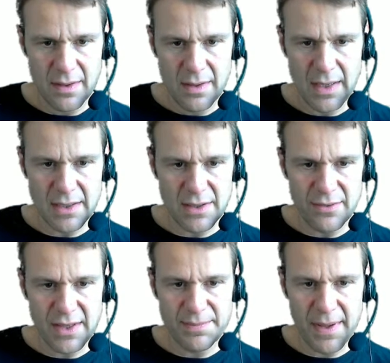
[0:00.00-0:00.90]
so
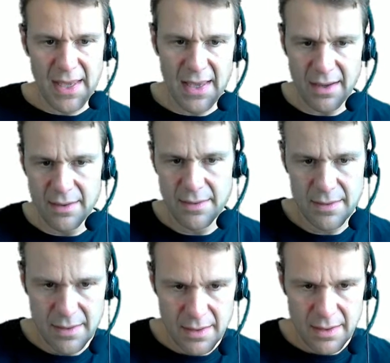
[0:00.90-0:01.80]
this bit here
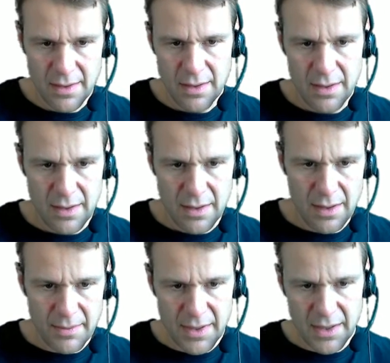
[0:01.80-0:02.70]

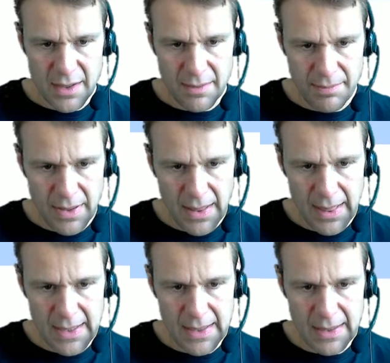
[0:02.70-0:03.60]
I'm going to
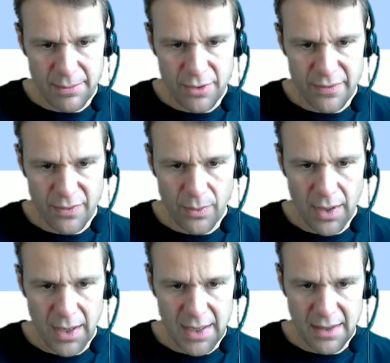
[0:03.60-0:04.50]
completely move
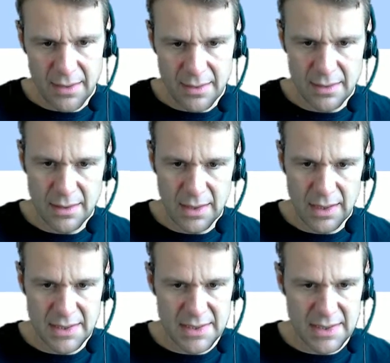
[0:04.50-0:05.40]
away.
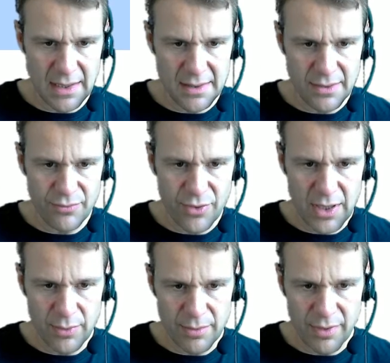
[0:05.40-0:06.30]
I don't really
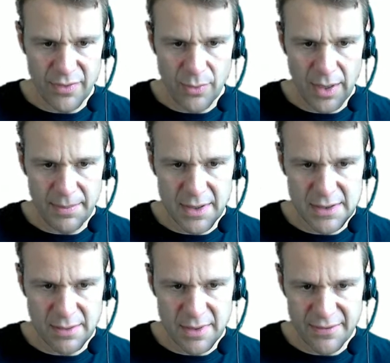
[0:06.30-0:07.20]
want to move it away because
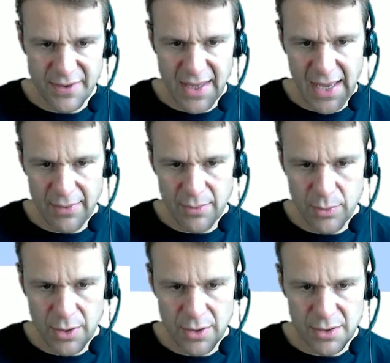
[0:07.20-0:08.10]
I'm going to forget how it
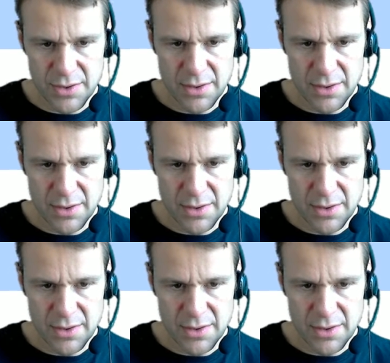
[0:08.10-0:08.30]
works.